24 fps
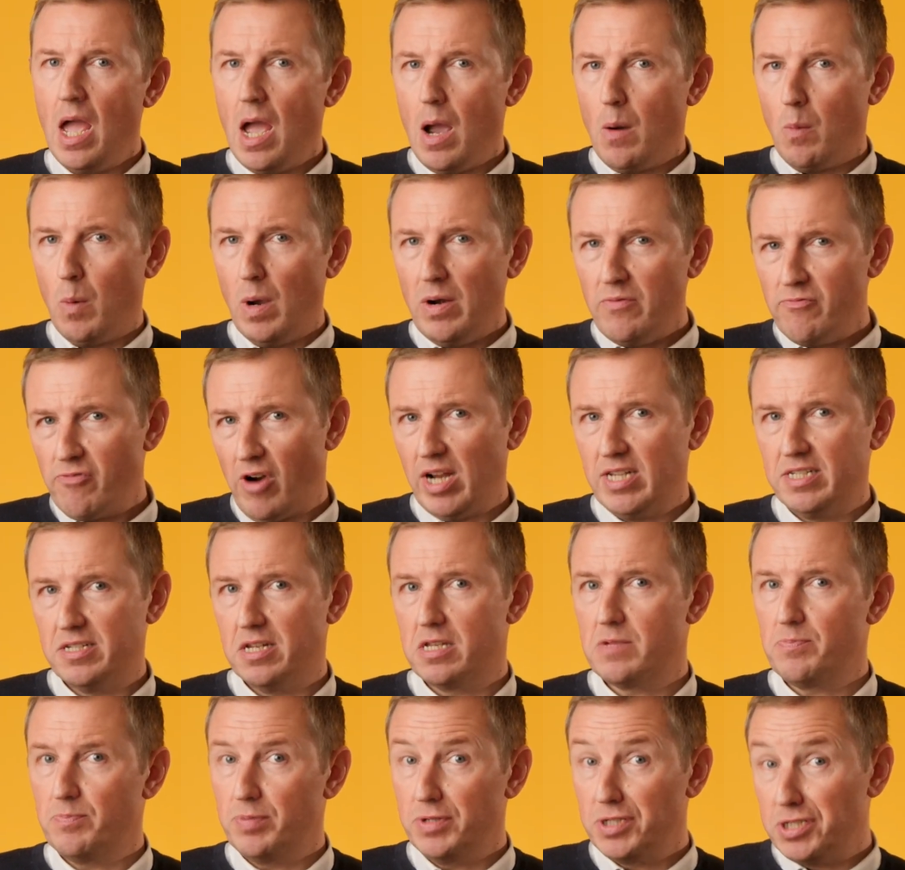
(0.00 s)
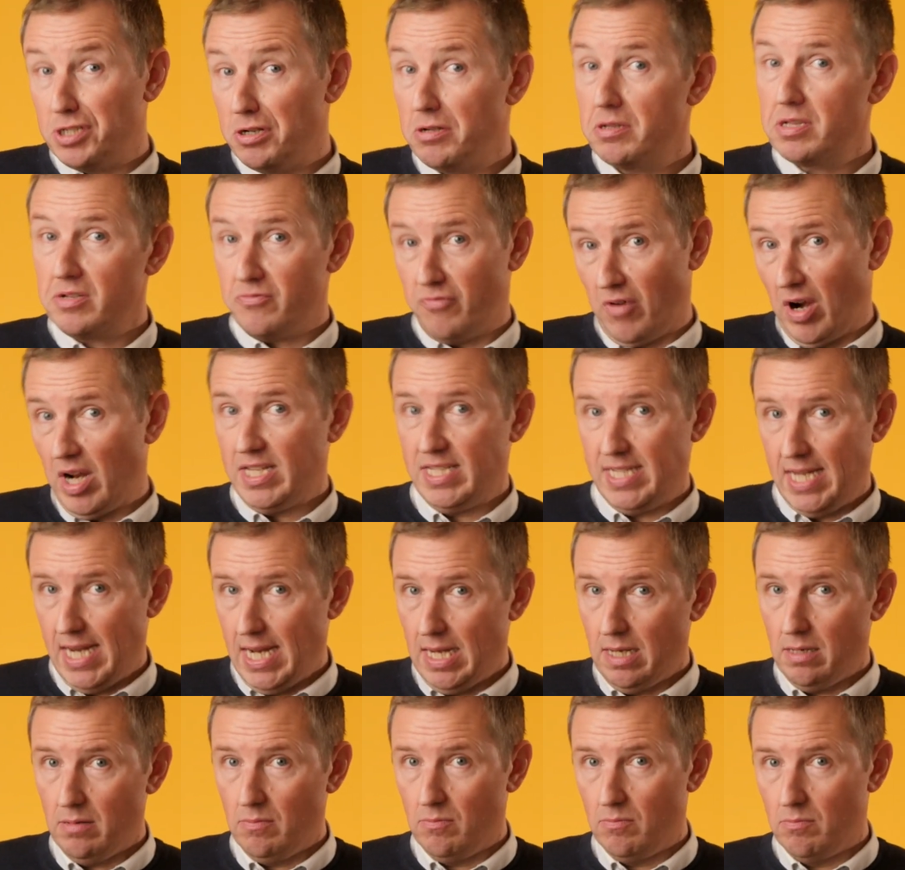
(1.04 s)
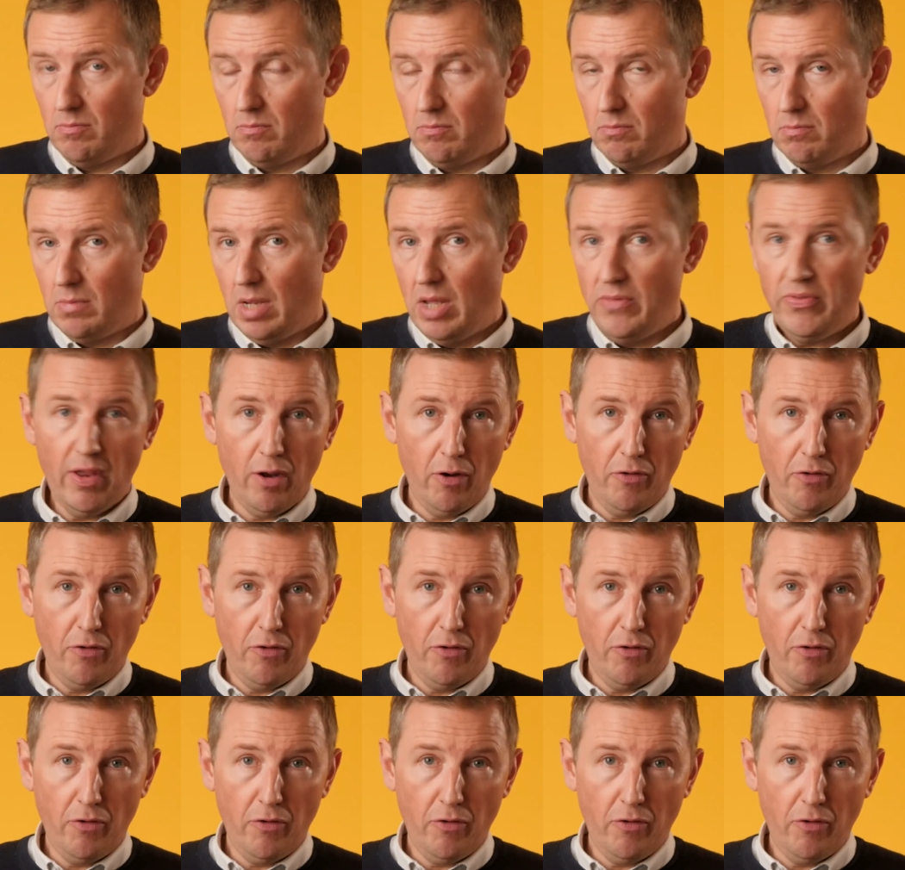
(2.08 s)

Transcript: When writers produce writing, they